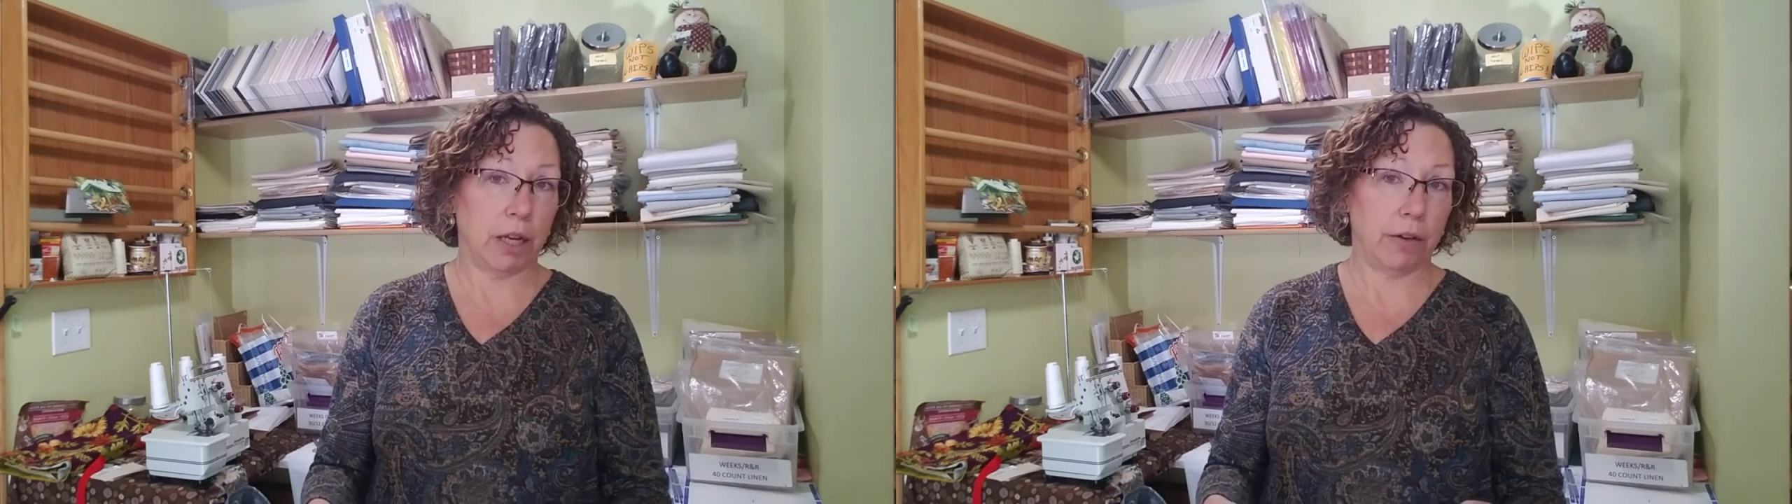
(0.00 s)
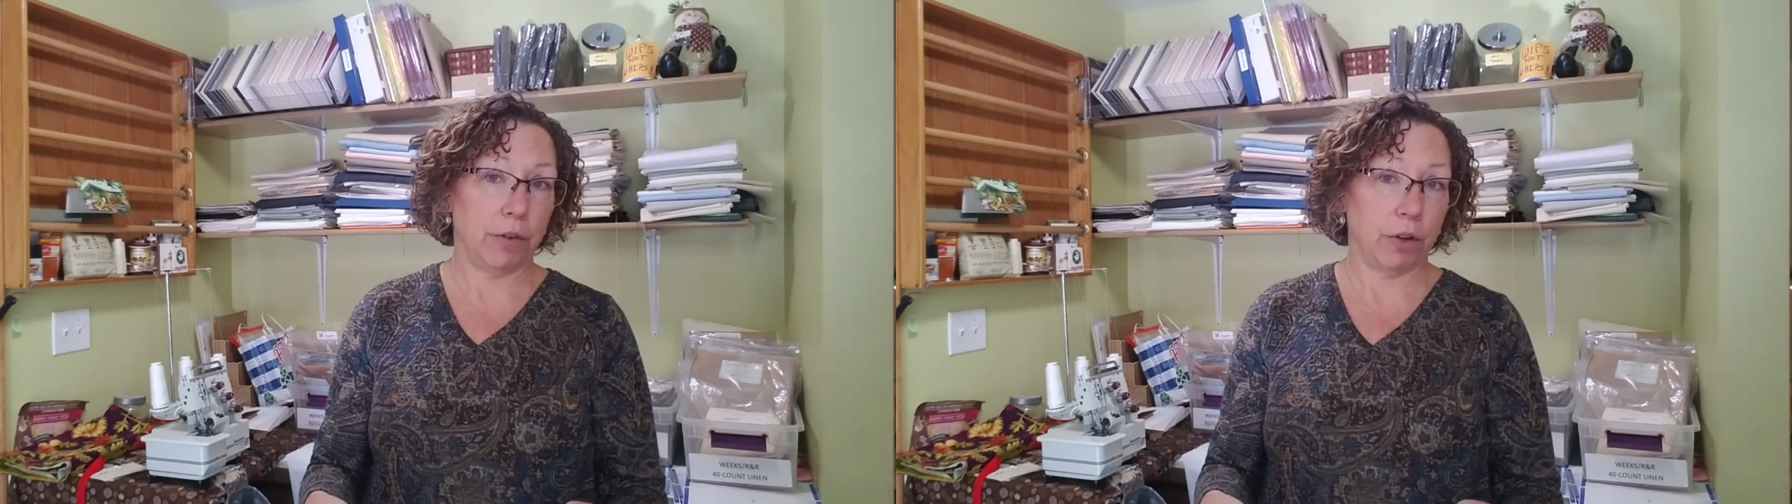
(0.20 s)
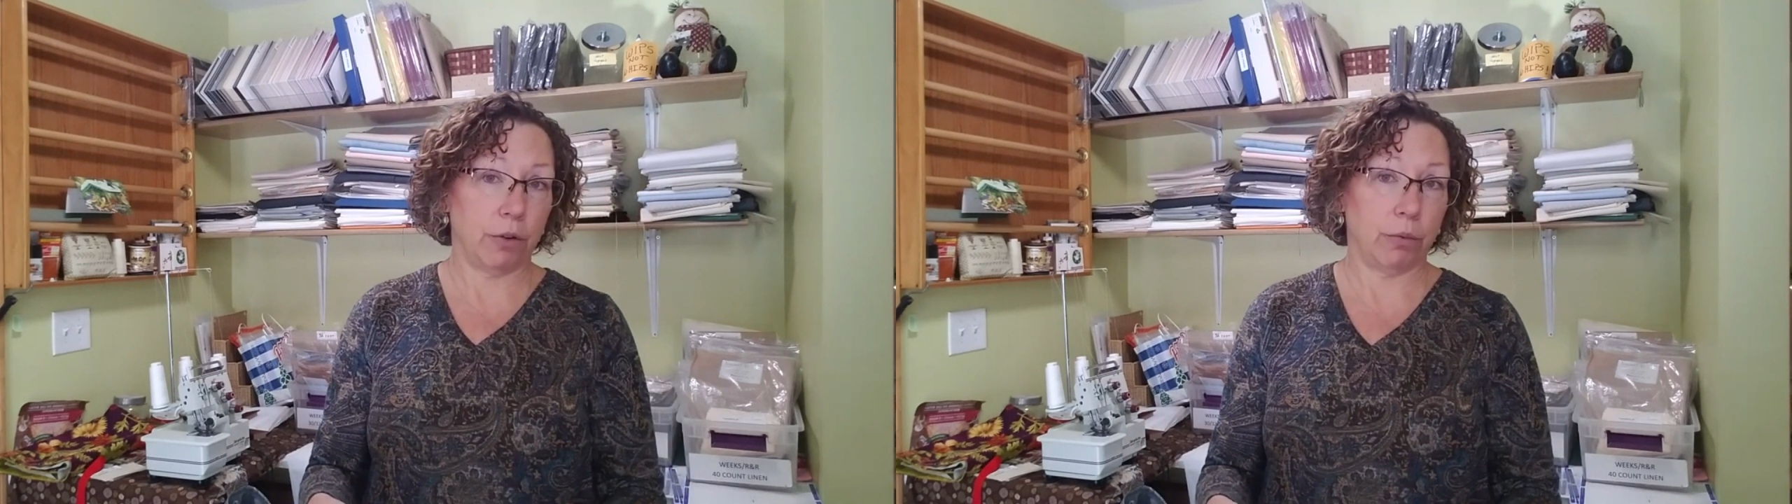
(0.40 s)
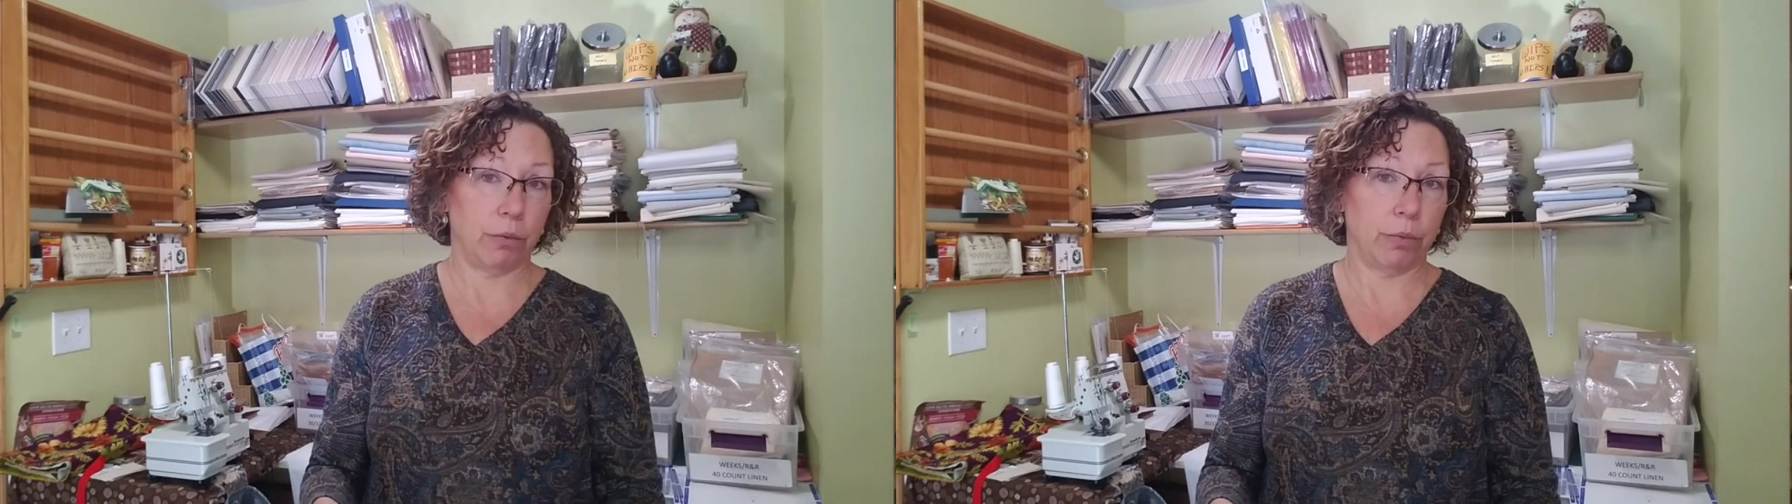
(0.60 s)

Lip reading: have your